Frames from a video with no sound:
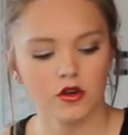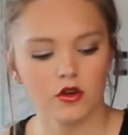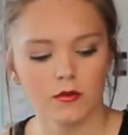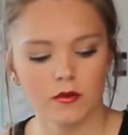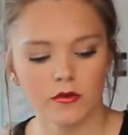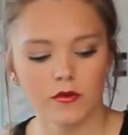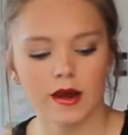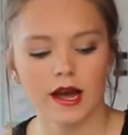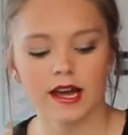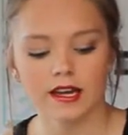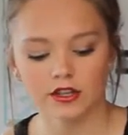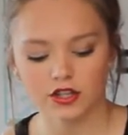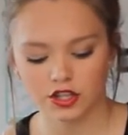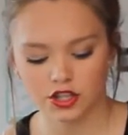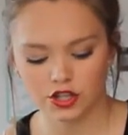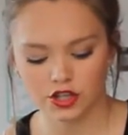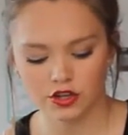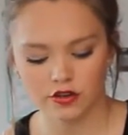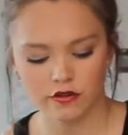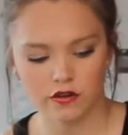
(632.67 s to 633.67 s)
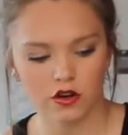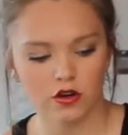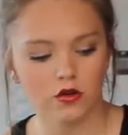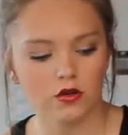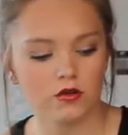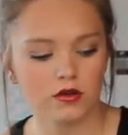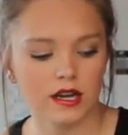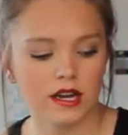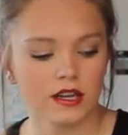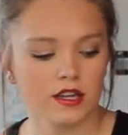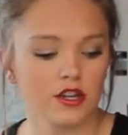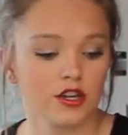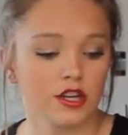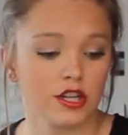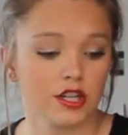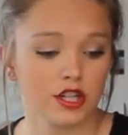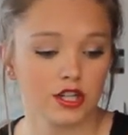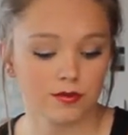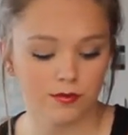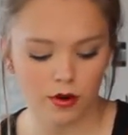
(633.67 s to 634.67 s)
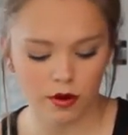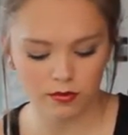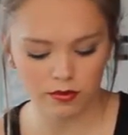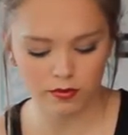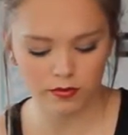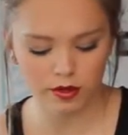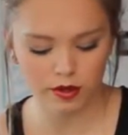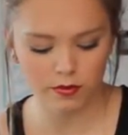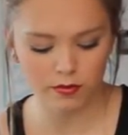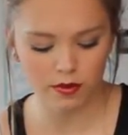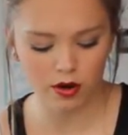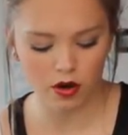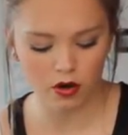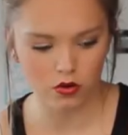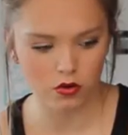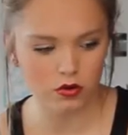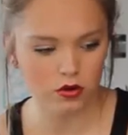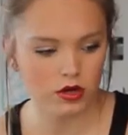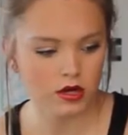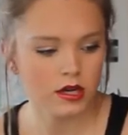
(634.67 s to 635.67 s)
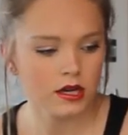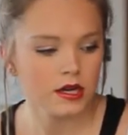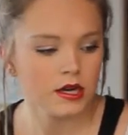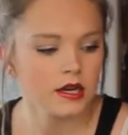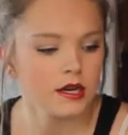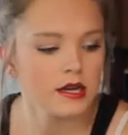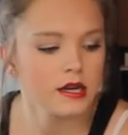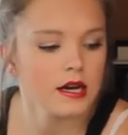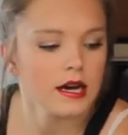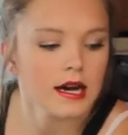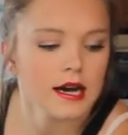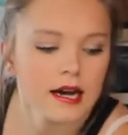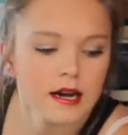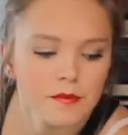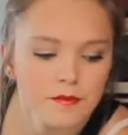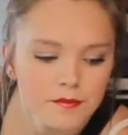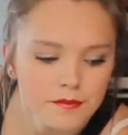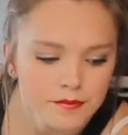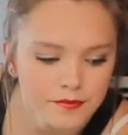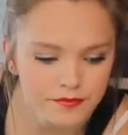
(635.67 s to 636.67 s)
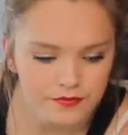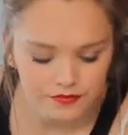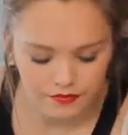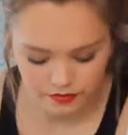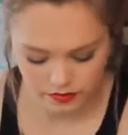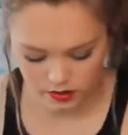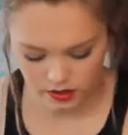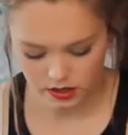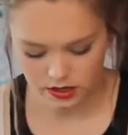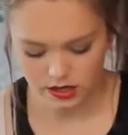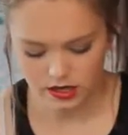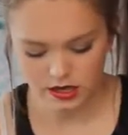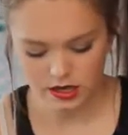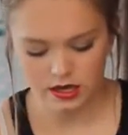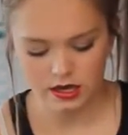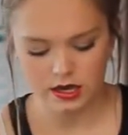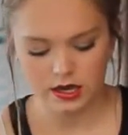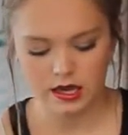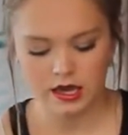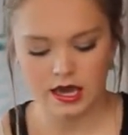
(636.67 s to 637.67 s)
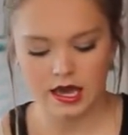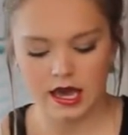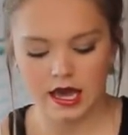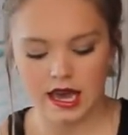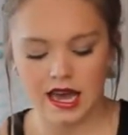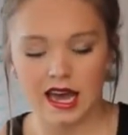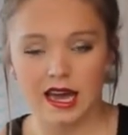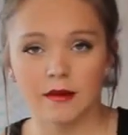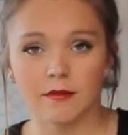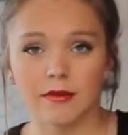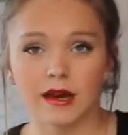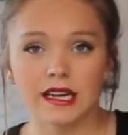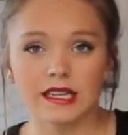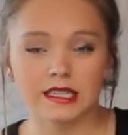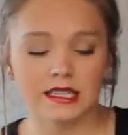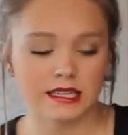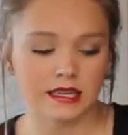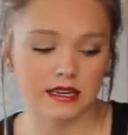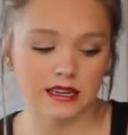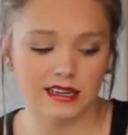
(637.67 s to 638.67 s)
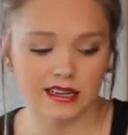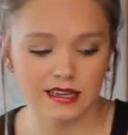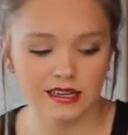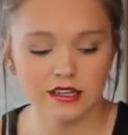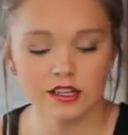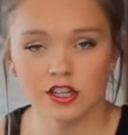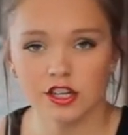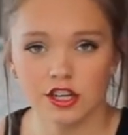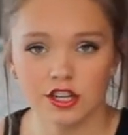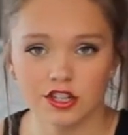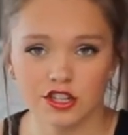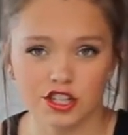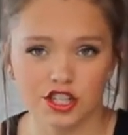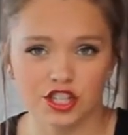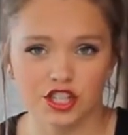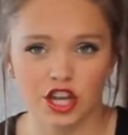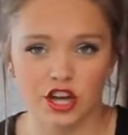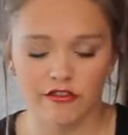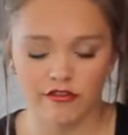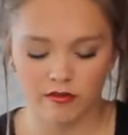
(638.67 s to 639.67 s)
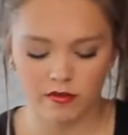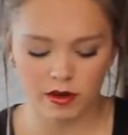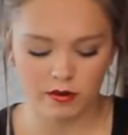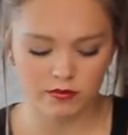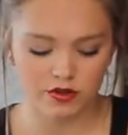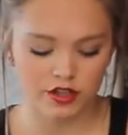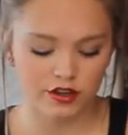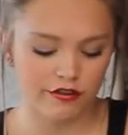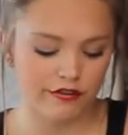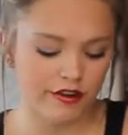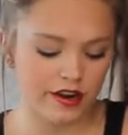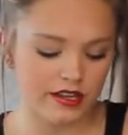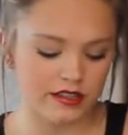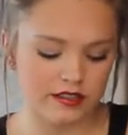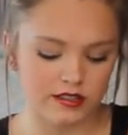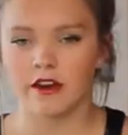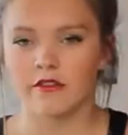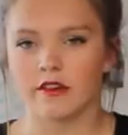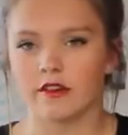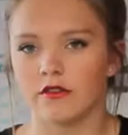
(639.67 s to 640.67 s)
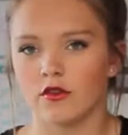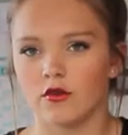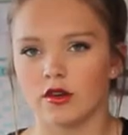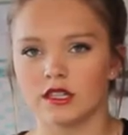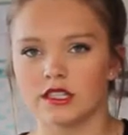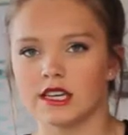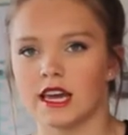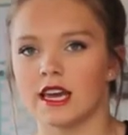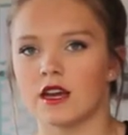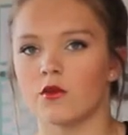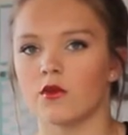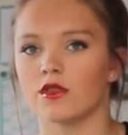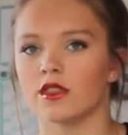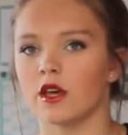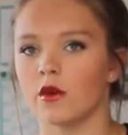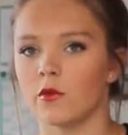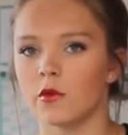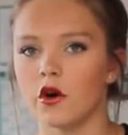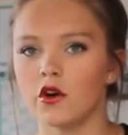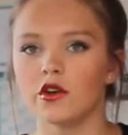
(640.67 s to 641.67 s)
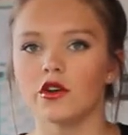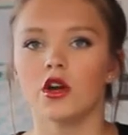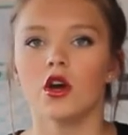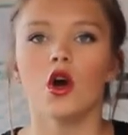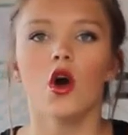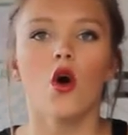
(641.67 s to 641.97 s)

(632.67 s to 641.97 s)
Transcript: your meringues should have cooled and you can just pop them in a bowl, and basically you can just serve them up to your friend, have everyone take what they want,